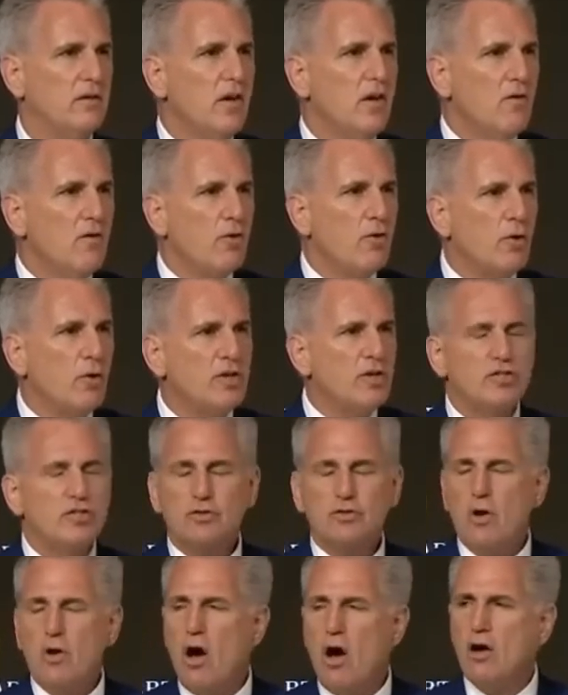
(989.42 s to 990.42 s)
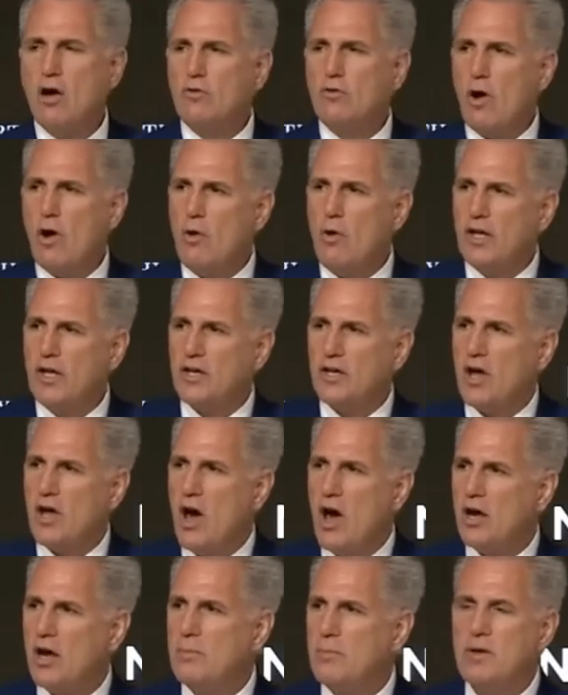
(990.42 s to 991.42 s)
For with a strong, growing
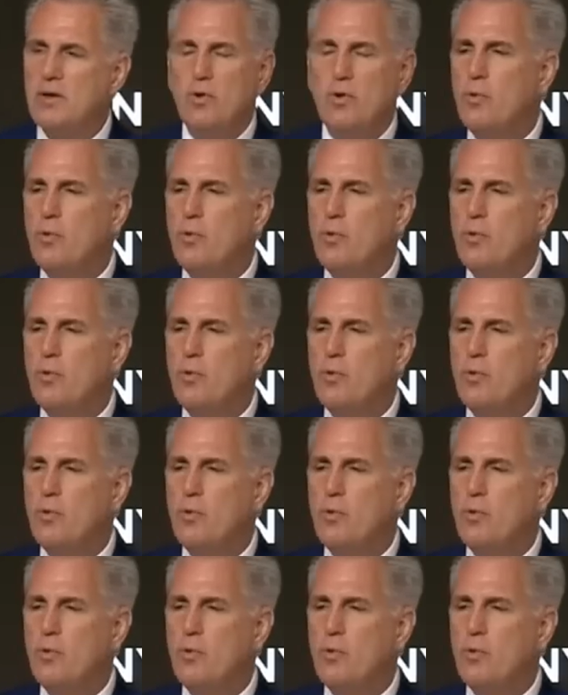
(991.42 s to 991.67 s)
economy,